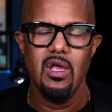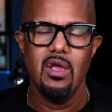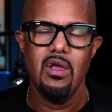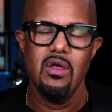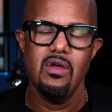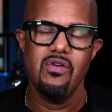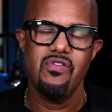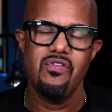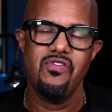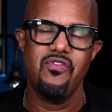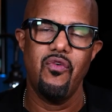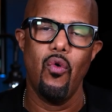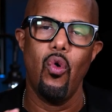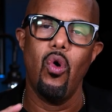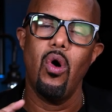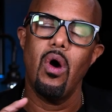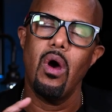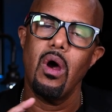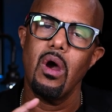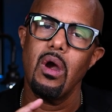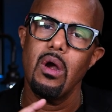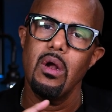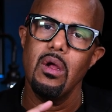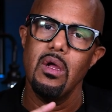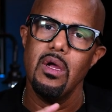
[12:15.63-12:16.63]

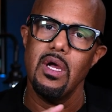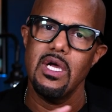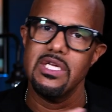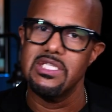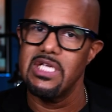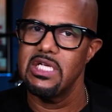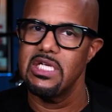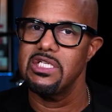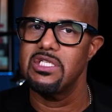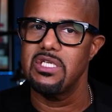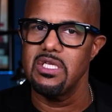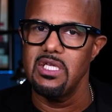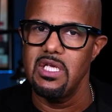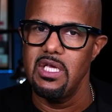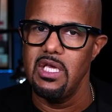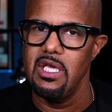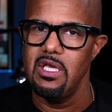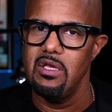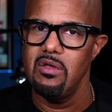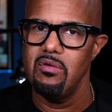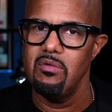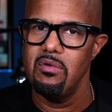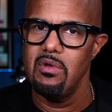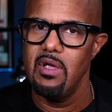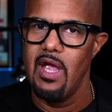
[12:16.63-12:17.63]
for
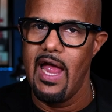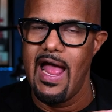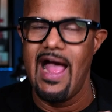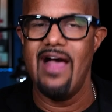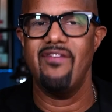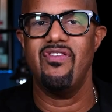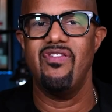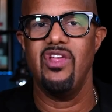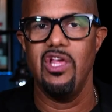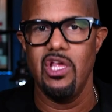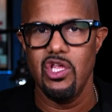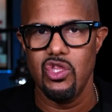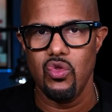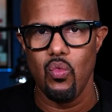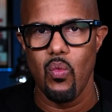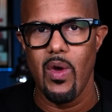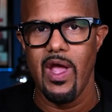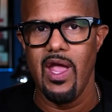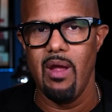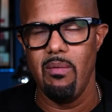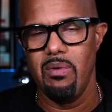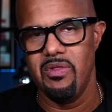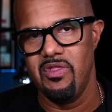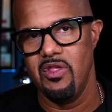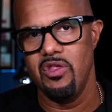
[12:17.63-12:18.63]
essentially having his way
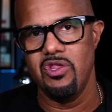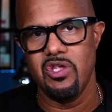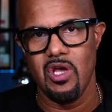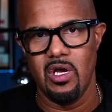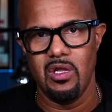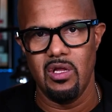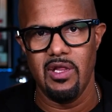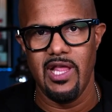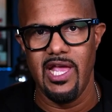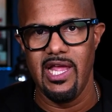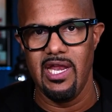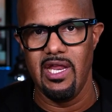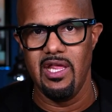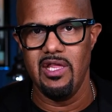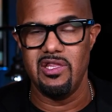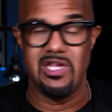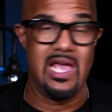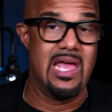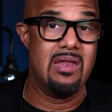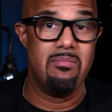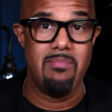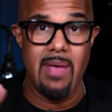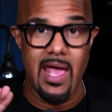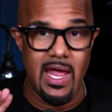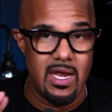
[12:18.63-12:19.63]
with these young ladies
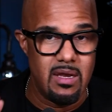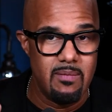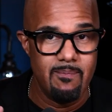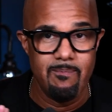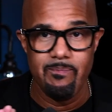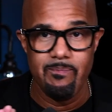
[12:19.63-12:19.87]
and men